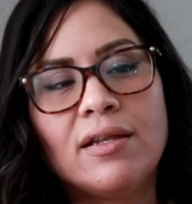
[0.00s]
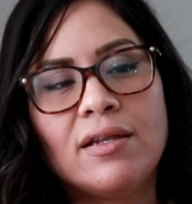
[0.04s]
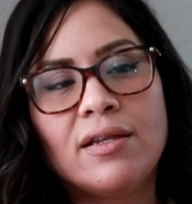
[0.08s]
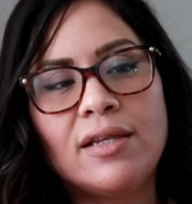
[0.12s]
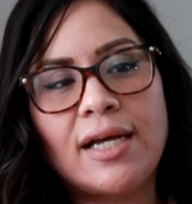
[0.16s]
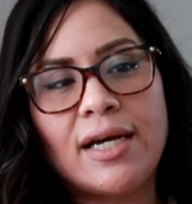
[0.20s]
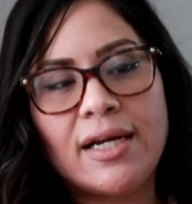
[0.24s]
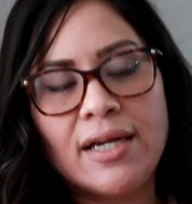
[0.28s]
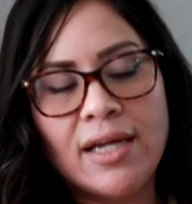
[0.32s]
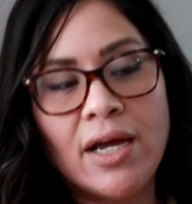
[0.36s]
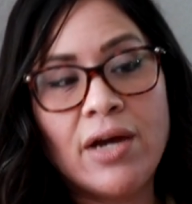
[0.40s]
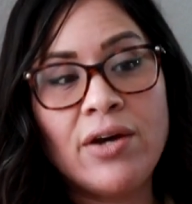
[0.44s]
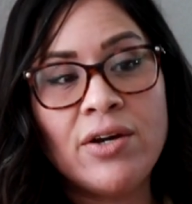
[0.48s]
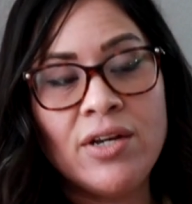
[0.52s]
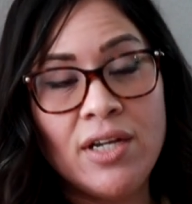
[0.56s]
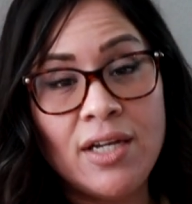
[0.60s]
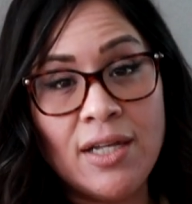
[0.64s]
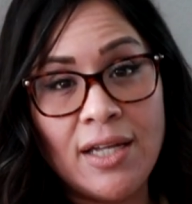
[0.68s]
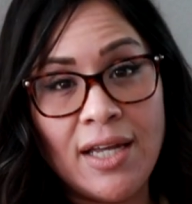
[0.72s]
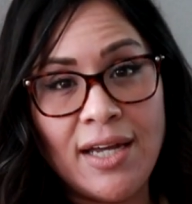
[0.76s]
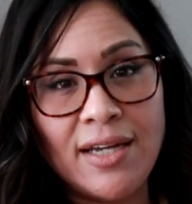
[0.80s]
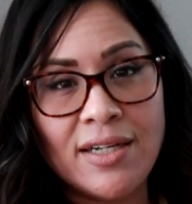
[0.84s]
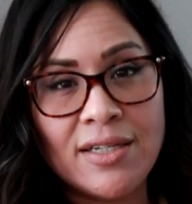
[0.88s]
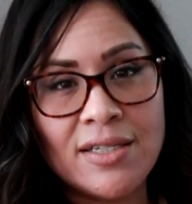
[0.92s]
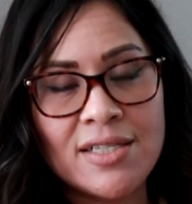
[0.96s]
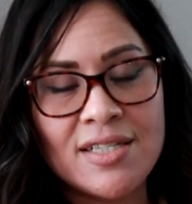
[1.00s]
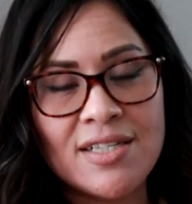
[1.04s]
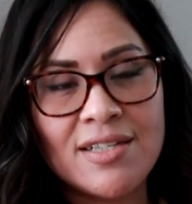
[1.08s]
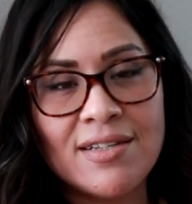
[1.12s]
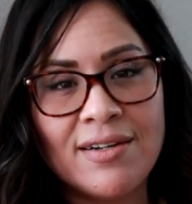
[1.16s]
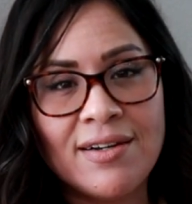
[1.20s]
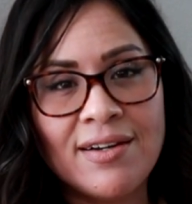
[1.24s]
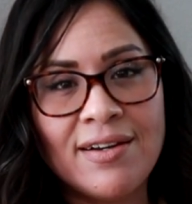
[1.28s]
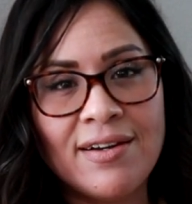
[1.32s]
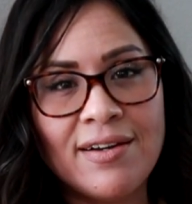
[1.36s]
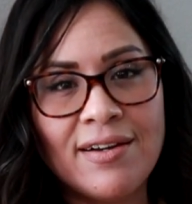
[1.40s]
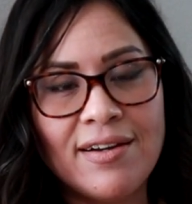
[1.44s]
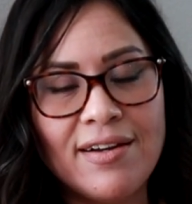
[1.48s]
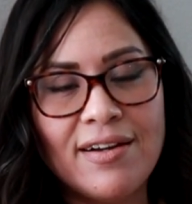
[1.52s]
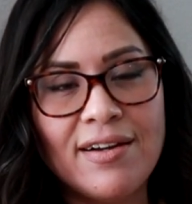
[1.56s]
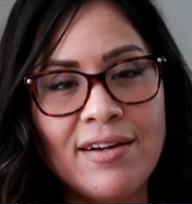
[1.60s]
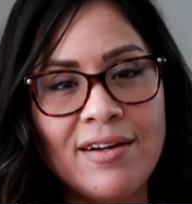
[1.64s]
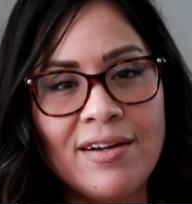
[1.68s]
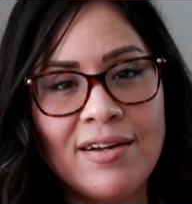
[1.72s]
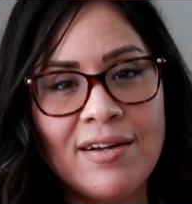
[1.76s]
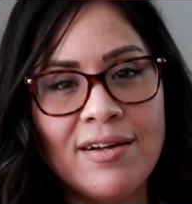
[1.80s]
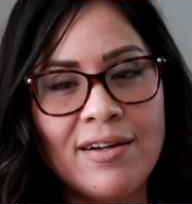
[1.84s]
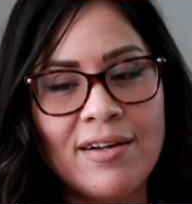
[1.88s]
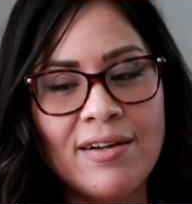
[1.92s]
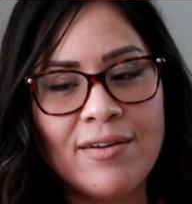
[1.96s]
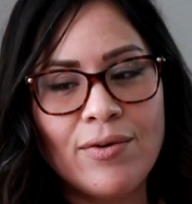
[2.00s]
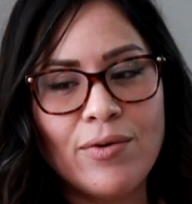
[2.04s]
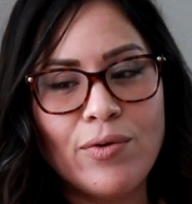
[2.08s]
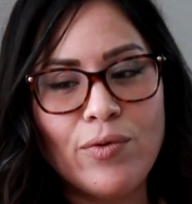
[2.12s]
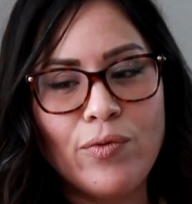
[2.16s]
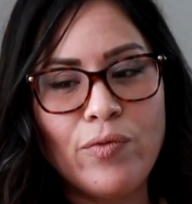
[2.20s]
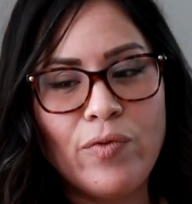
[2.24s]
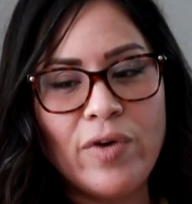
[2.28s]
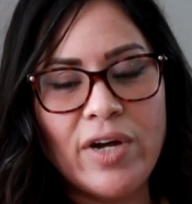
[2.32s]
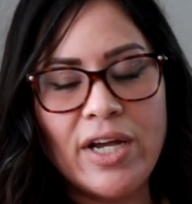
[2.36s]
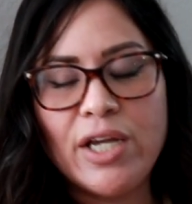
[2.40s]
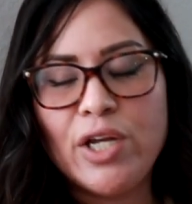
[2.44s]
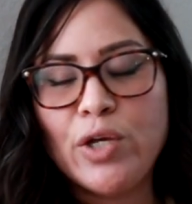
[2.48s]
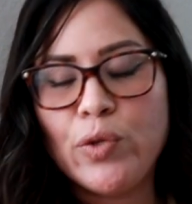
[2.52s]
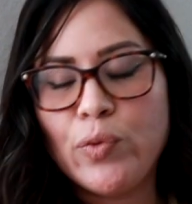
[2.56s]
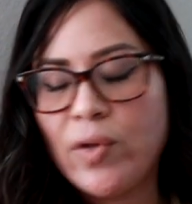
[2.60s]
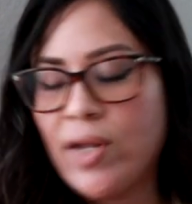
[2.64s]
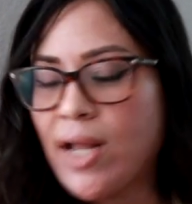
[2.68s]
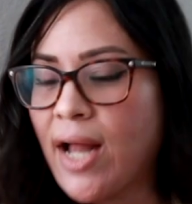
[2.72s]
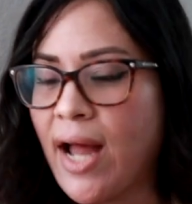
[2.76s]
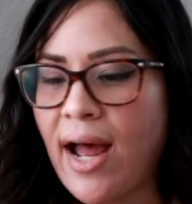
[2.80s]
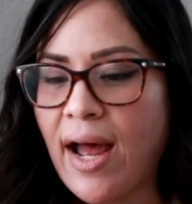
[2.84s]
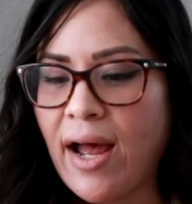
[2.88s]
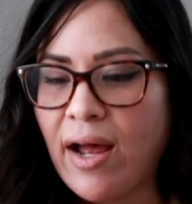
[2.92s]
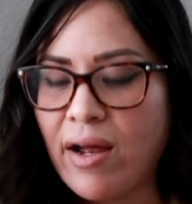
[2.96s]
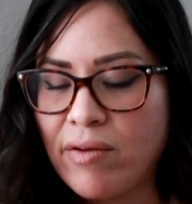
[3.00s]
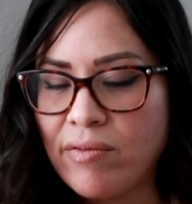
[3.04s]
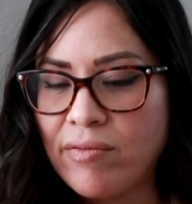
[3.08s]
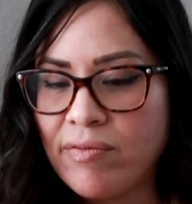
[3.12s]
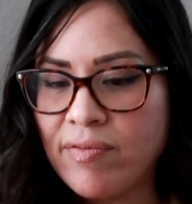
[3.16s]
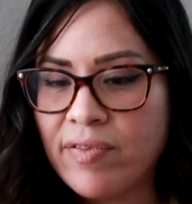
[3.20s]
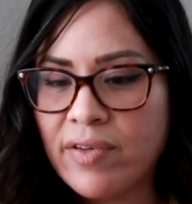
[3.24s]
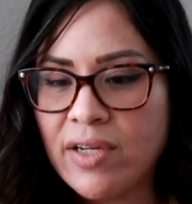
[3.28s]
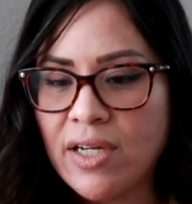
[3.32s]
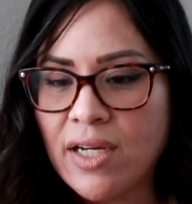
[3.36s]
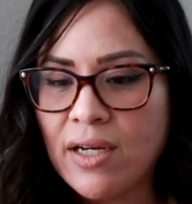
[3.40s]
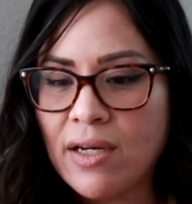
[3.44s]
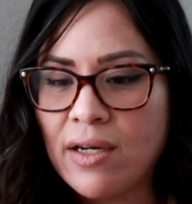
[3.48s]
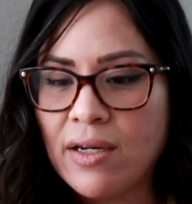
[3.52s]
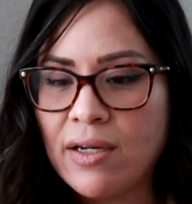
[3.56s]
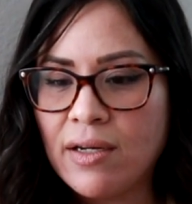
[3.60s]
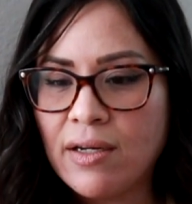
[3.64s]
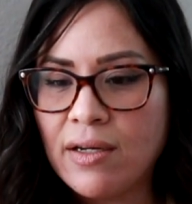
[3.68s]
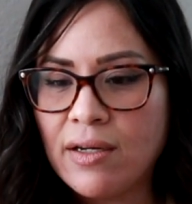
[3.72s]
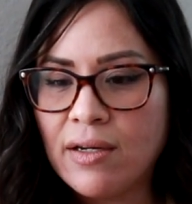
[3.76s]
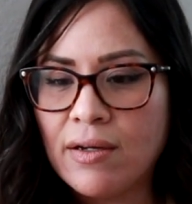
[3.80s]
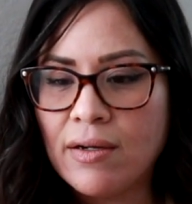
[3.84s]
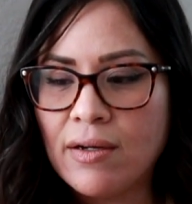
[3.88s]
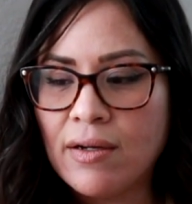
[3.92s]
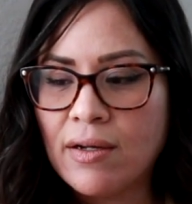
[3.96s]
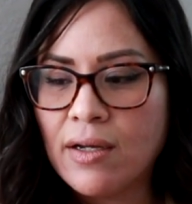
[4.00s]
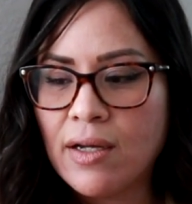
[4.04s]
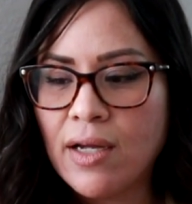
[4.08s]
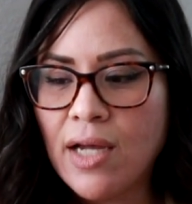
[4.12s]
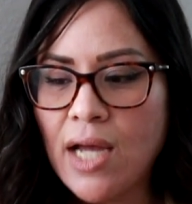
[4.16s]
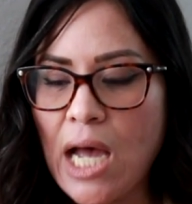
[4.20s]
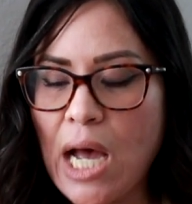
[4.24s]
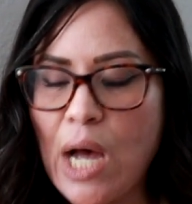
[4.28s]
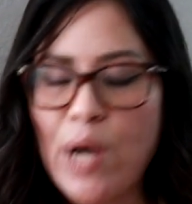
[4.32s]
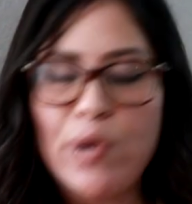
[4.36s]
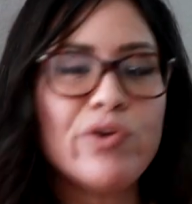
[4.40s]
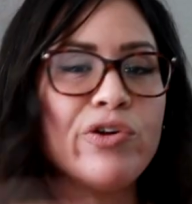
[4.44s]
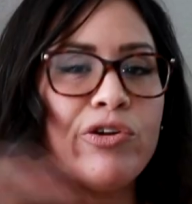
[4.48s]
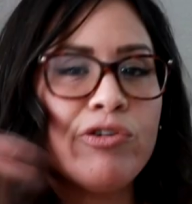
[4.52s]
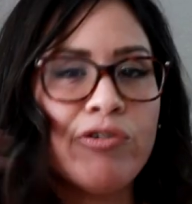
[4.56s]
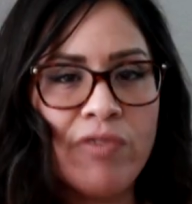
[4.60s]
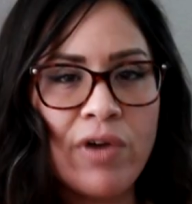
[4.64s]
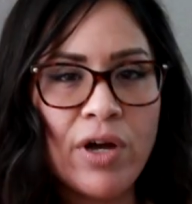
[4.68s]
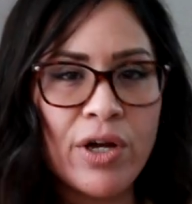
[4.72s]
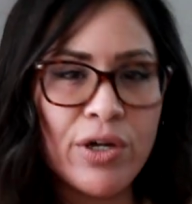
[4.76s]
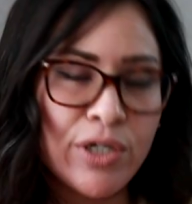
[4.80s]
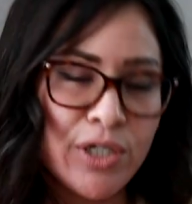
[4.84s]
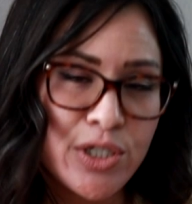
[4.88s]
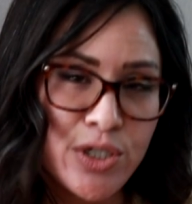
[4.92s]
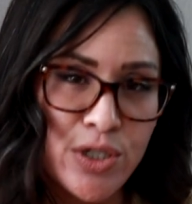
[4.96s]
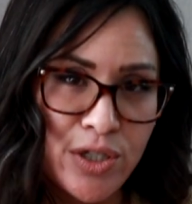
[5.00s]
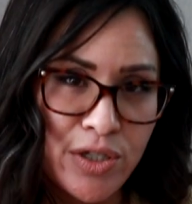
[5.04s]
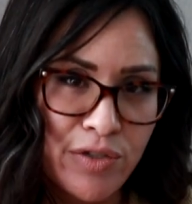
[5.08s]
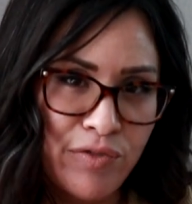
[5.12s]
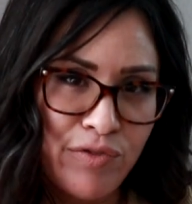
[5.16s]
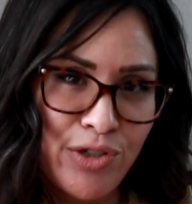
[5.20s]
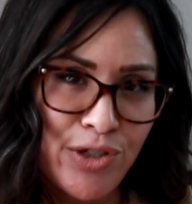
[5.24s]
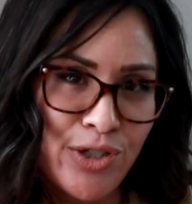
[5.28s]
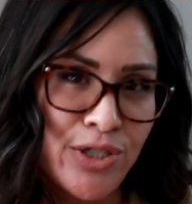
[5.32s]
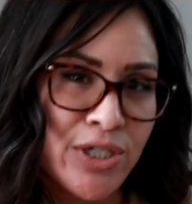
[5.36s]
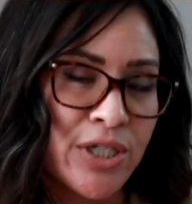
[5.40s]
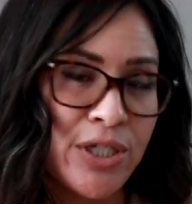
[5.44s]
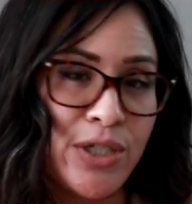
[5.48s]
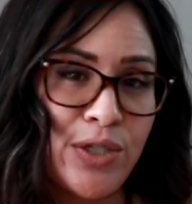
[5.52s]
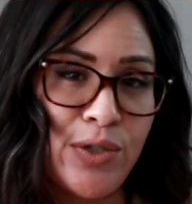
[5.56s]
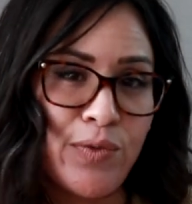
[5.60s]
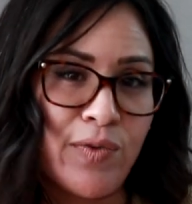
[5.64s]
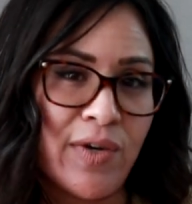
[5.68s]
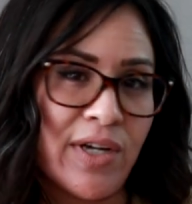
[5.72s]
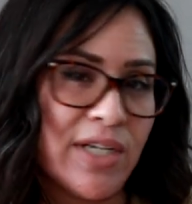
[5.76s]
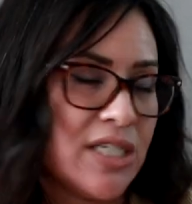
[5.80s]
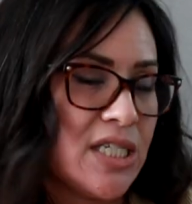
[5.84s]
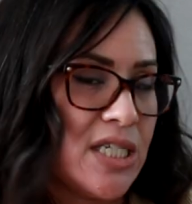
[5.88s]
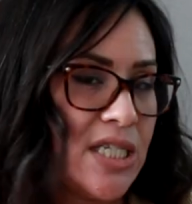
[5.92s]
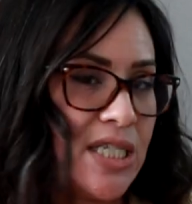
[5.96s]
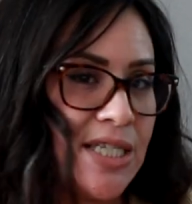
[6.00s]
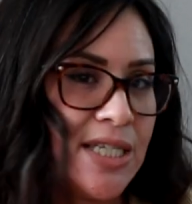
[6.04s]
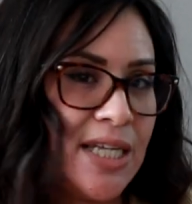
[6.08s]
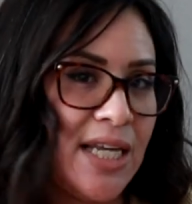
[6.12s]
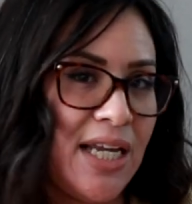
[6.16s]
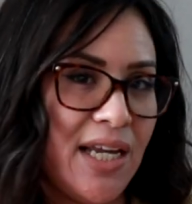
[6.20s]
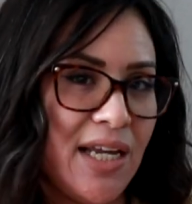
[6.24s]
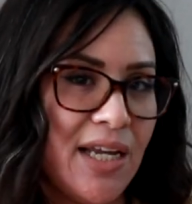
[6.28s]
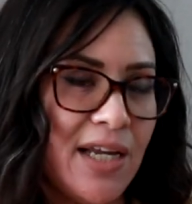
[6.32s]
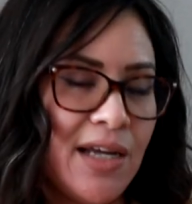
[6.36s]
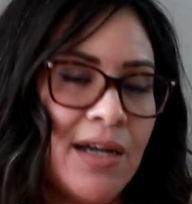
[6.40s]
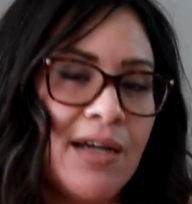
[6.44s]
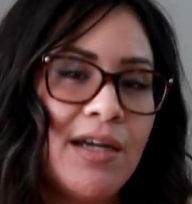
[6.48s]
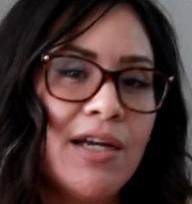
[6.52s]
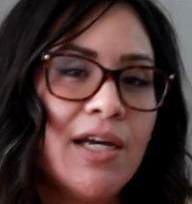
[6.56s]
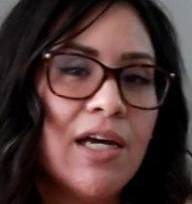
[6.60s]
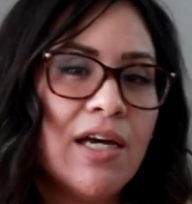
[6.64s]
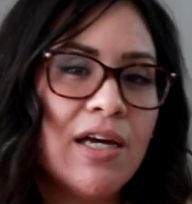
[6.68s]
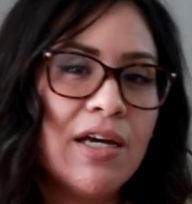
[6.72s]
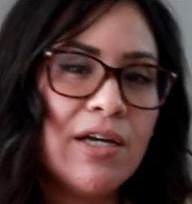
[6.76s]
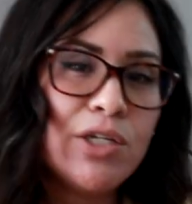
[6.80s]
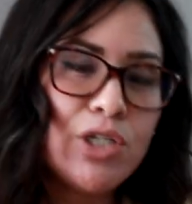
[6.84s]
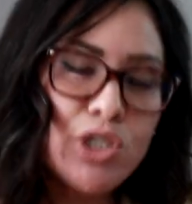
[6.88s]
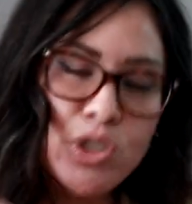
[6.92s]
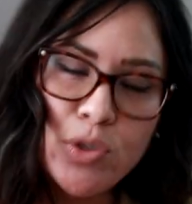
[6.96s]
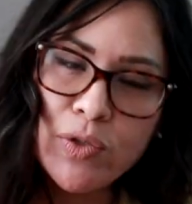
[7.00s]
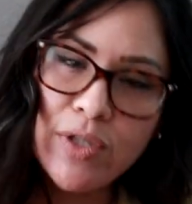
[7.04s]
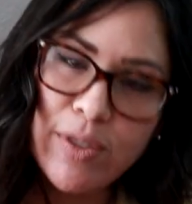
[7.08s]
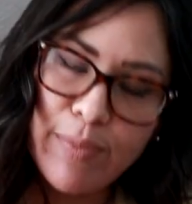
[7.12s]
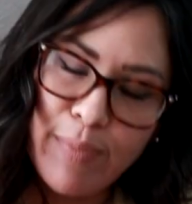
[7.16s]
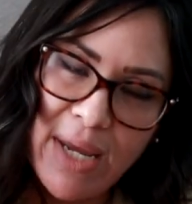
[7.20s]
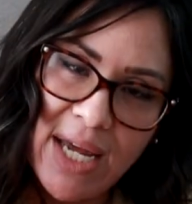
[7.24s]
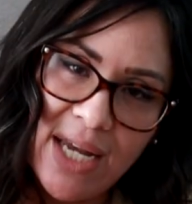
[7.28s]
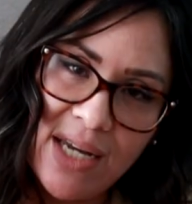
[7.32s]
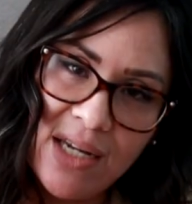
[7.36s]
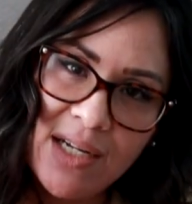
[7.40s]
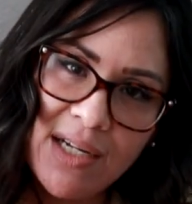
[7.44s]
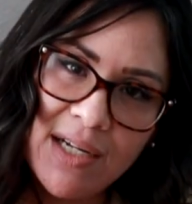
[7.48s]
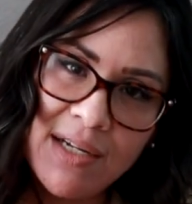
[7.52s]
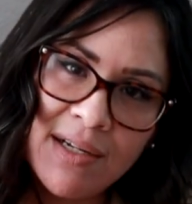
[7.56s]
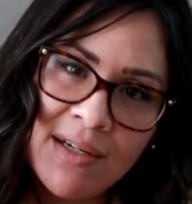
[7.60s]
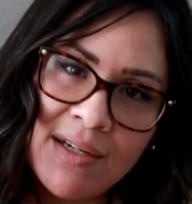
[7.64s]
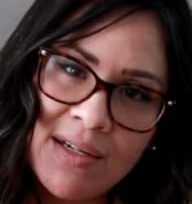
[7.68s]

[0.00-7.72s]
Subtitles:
that calculates what you will have however far into the future you want to see to the penny.